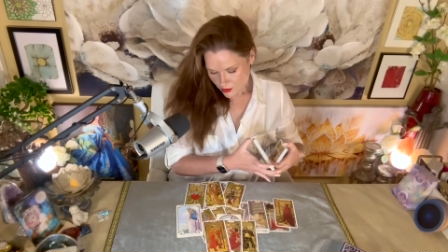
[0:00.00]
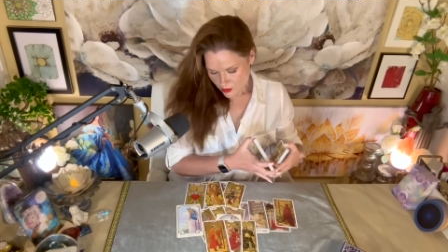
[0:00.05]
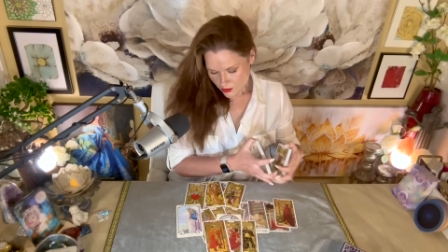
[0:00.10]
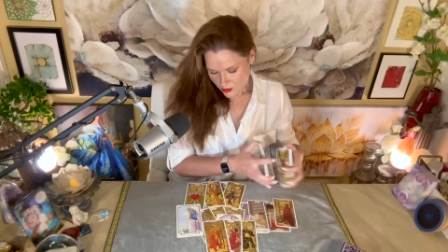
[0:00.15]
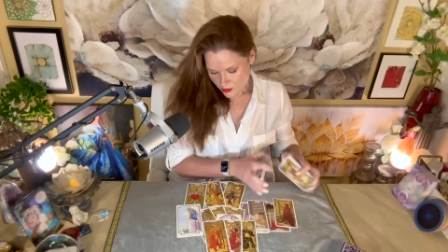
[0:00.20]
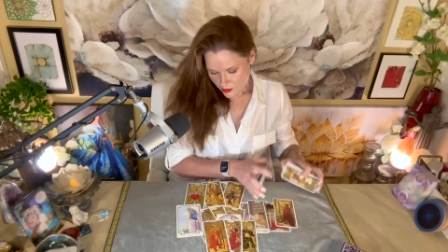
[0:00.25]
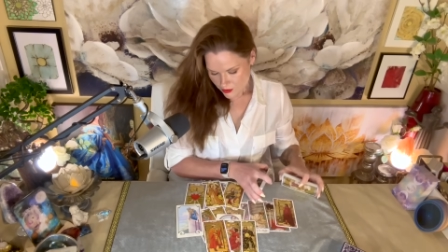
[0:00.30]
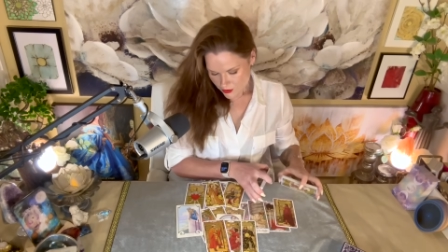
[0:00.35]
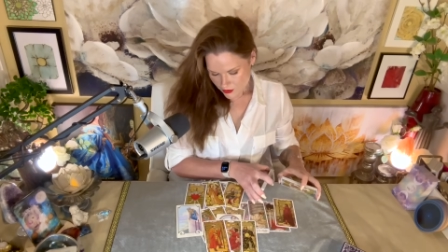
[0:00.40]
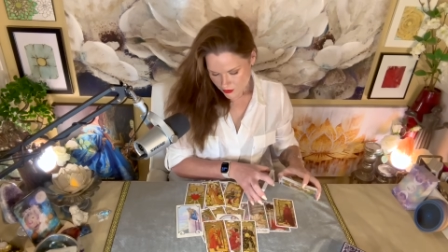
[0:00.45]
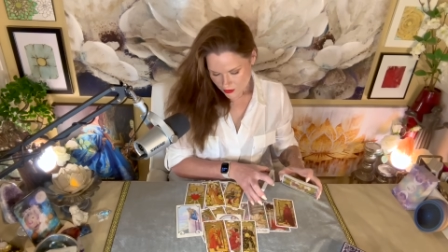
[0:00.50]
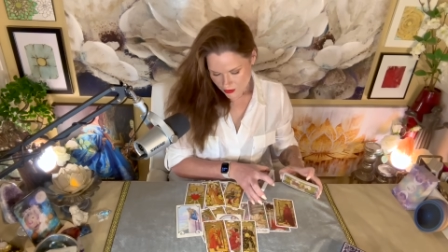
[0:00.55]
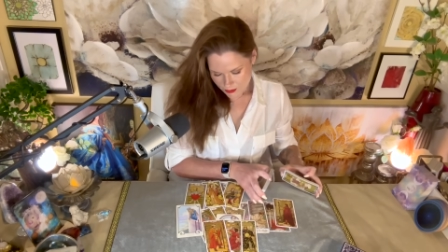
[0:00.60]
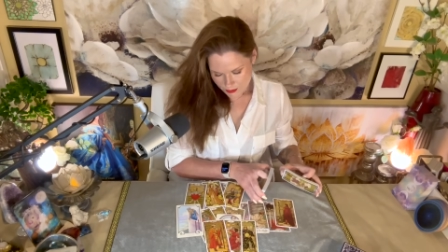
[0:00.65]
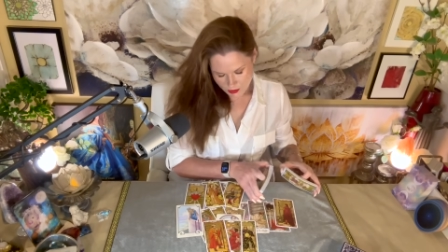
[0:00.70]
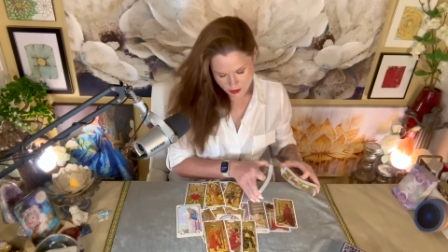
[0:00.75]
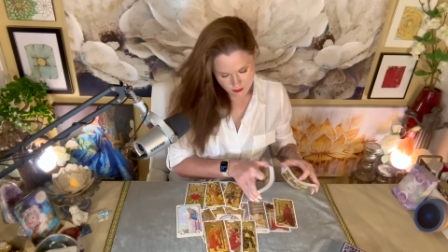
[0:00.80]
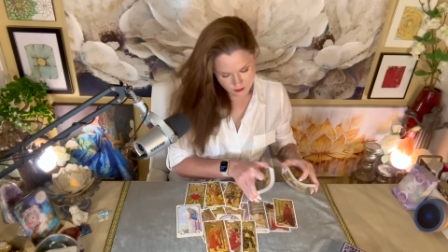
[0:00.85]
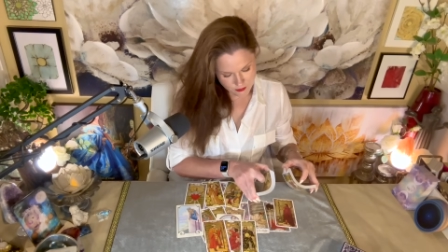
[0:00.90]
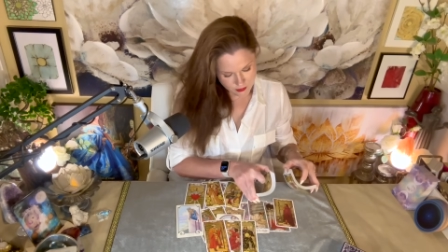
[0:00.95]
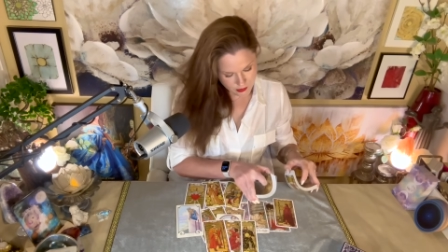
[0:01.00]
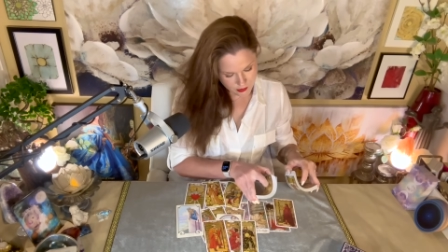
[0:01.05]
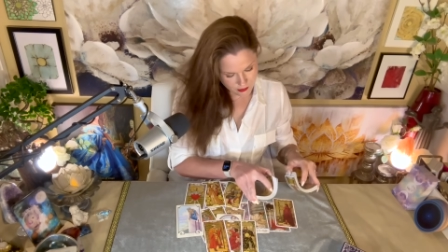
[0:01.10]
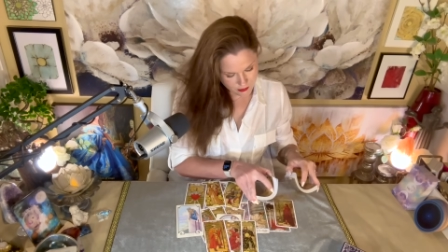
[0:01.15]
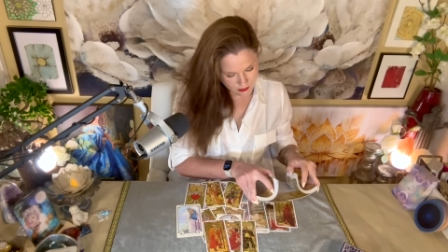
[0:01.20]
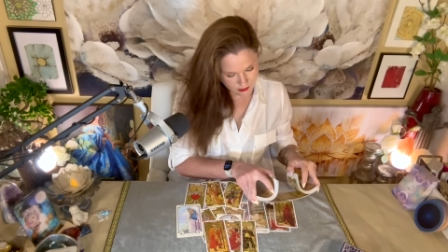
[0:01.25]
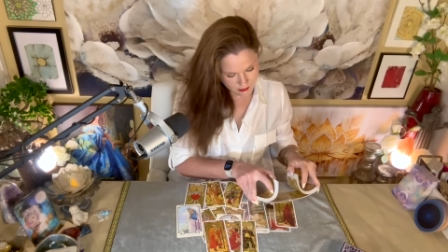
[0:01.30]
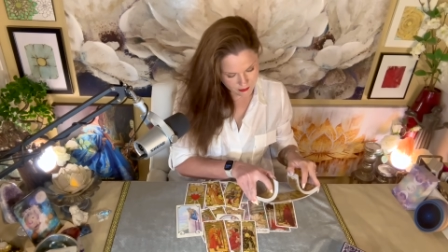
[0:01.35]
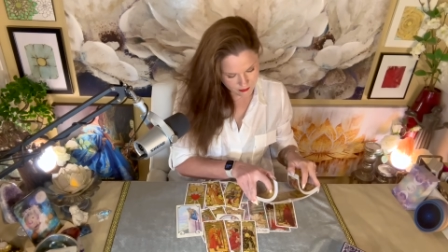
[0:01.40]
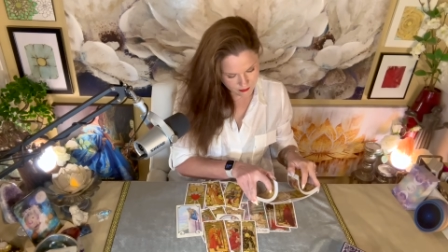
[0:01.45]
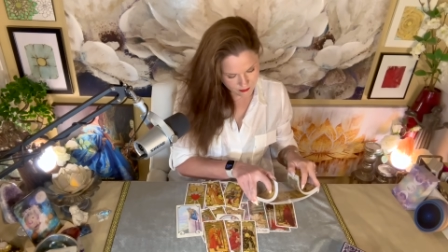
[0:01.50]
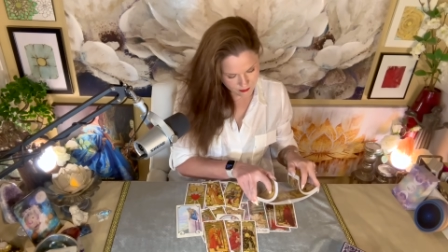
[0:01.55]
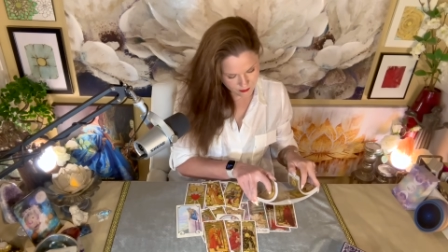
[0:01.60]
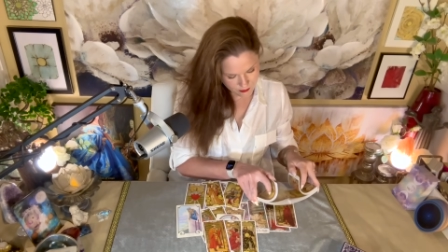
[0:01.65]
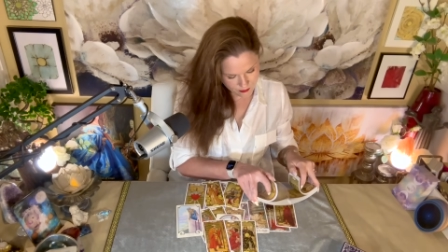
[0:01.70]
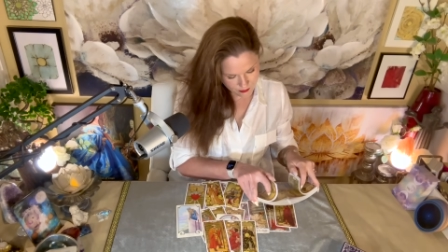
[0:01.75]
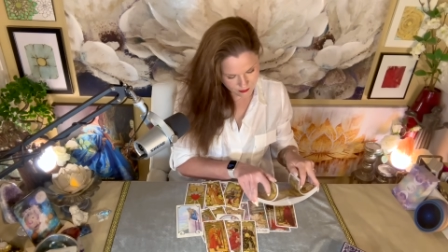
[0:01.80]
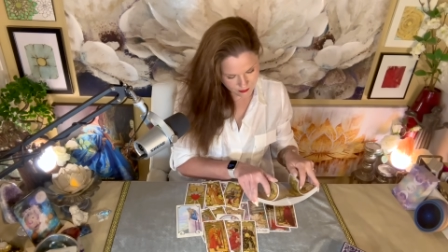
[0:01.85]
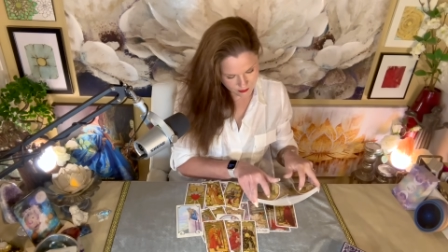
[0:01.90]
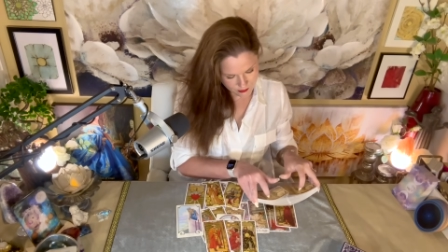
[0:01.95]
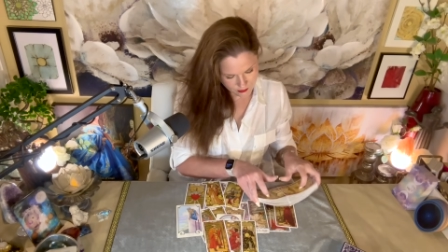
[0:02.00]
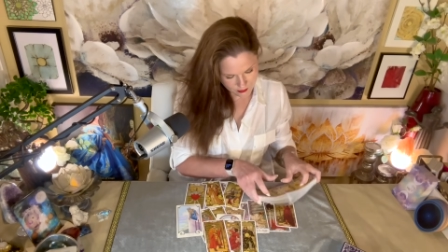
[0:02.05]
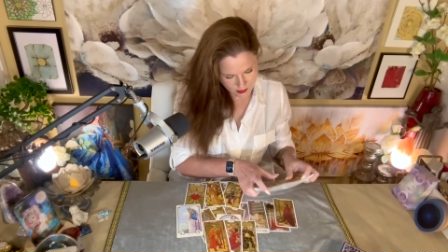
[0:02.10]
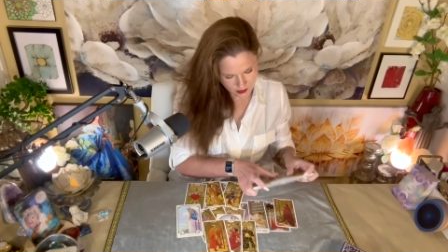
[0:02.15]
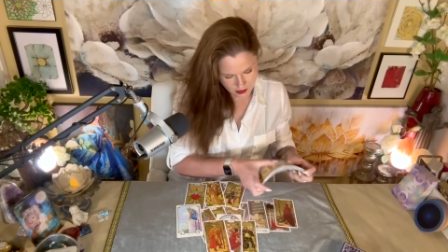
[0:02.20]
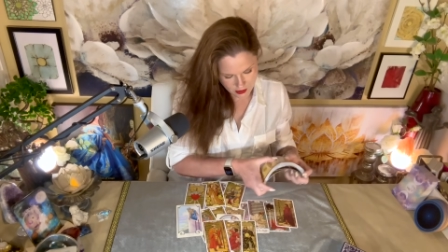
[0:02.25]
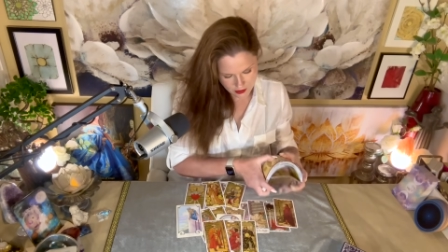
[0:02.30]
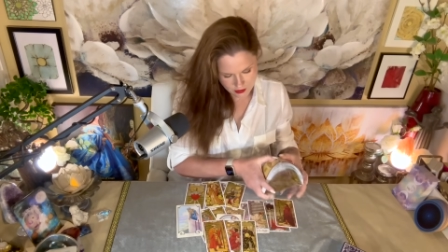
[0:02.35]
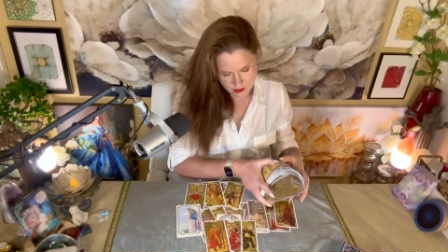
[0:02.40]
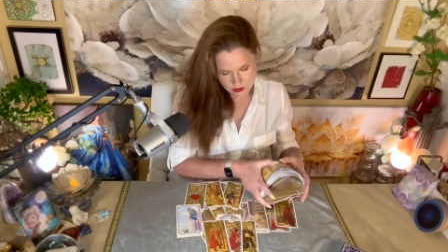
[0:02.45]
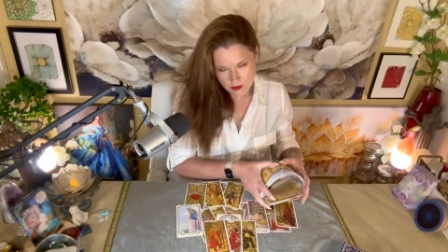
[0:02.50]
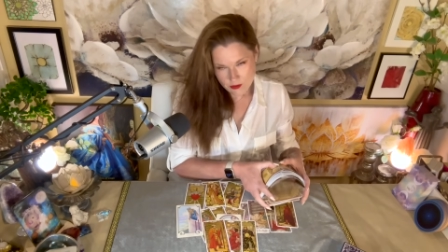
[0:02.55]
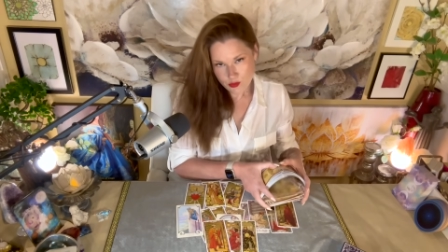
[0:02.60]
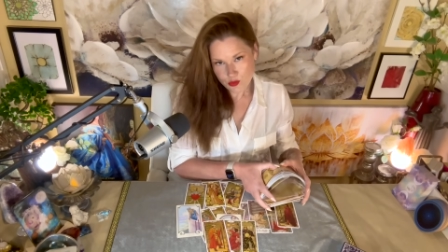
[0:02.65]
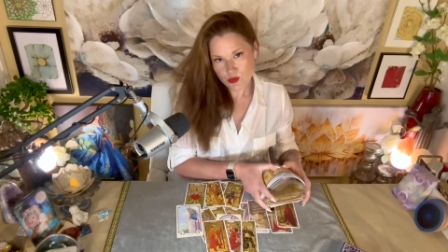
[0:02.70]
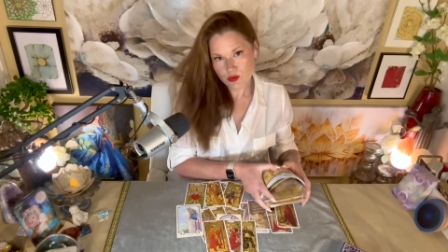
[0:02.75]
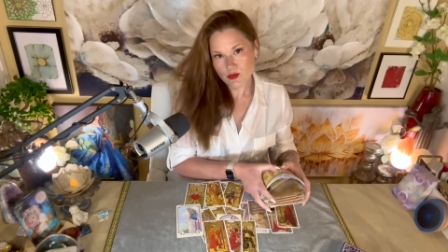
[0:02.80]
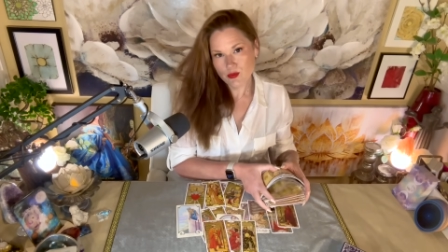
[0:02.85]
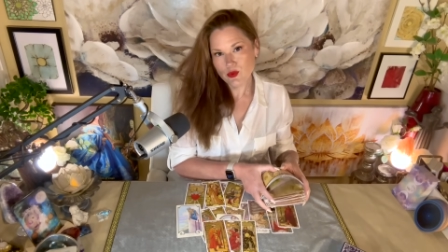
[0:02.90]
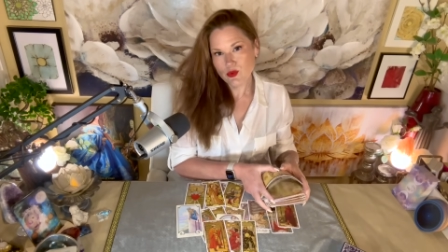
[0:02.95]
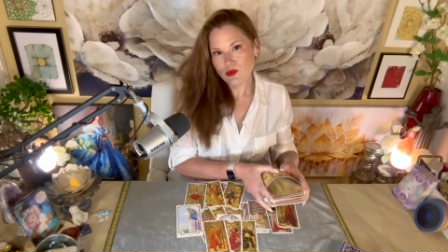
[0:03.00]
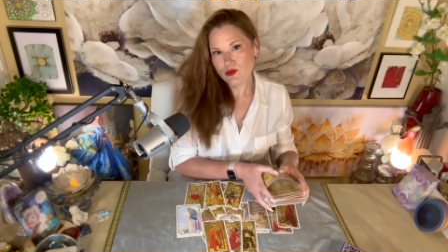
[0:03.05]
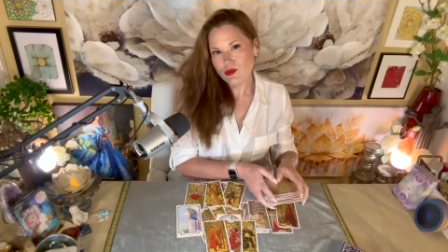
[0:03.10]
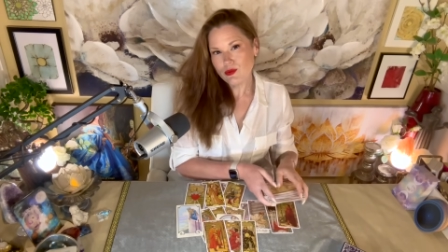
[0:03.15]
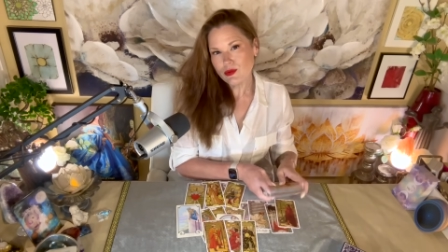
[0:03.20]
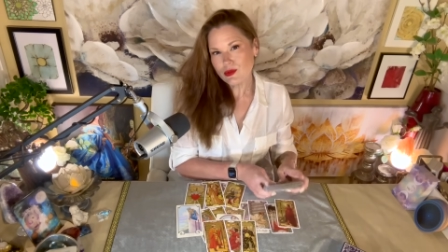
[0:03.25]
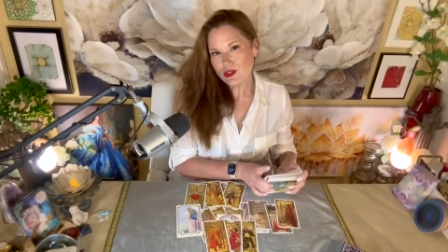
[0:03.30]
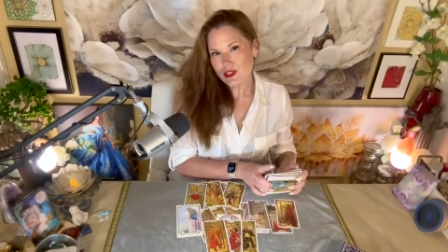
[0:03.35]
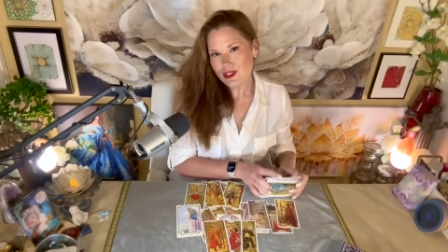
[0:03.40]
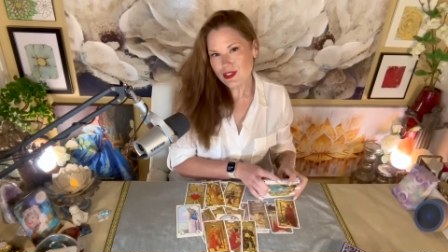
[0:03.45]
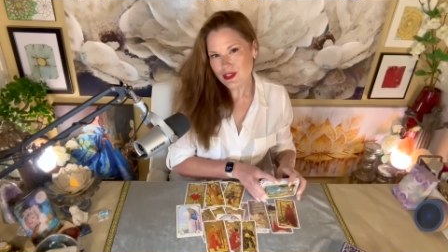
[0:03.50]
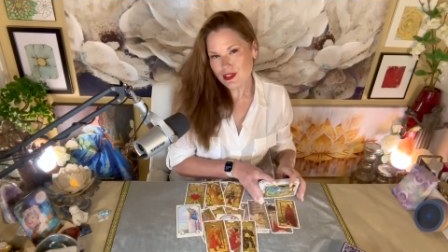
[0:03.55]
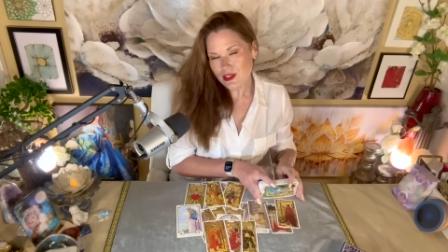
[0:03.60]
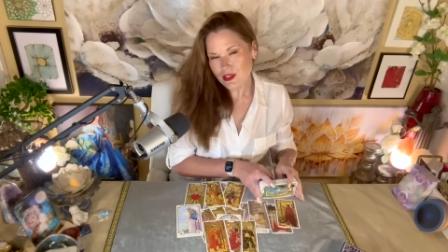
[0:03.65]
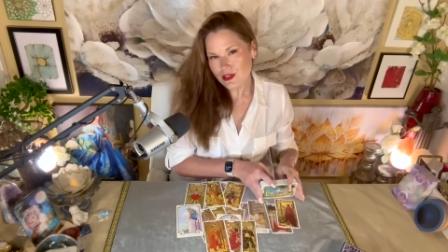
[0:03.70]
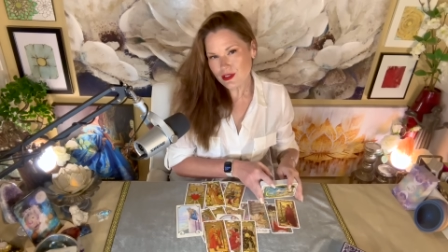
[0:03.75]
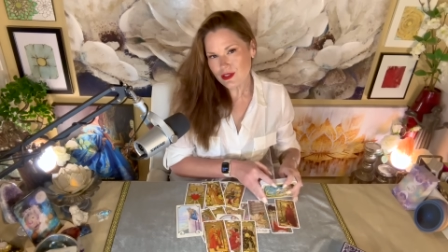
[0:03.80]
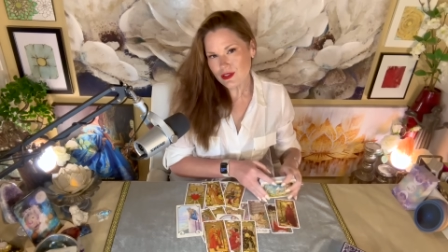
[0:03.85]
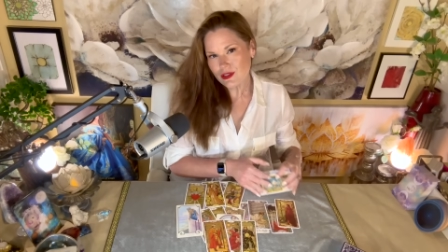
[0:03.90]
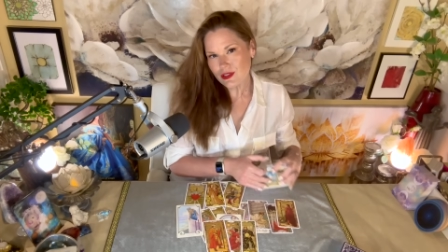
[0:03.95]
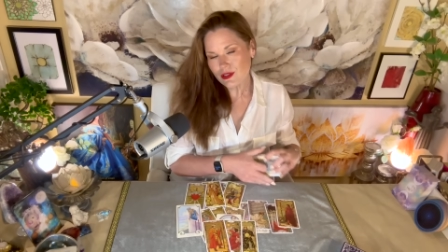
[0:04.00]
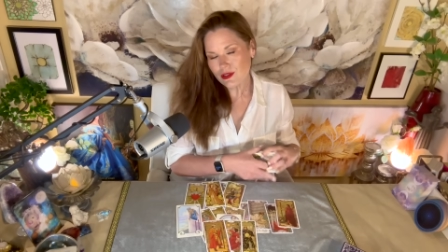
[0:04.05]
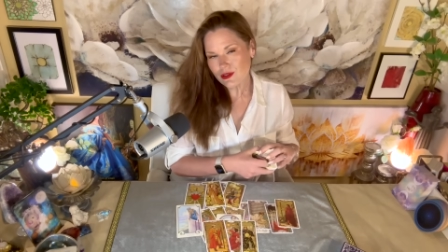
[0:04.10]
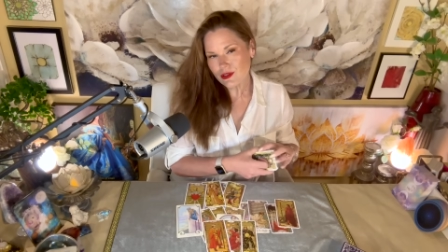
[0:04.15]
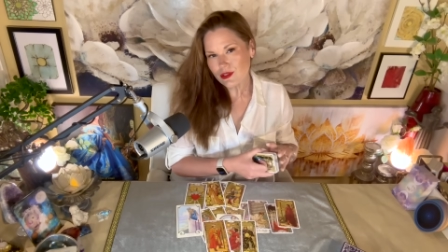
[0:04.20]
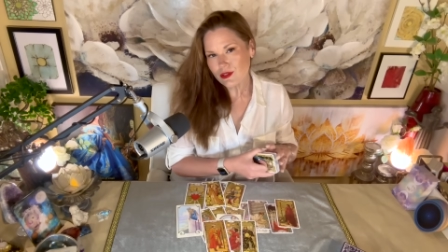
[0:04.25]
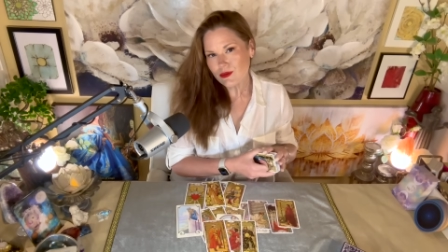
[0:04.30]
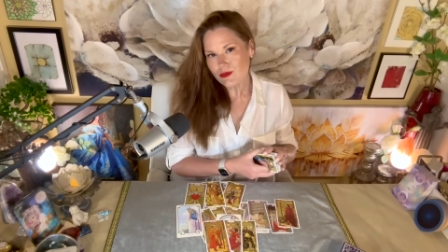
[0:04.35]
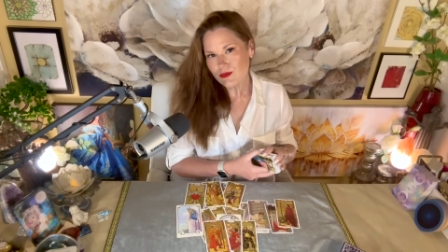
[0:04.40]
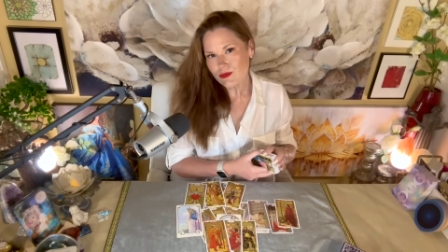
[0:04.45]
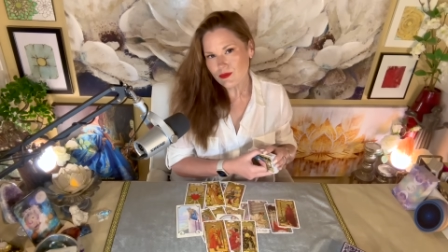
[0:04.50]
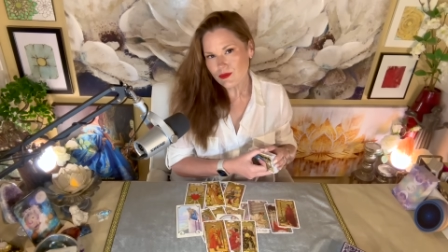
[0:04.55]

This is coming up for you under the full moon. I see it distinctly.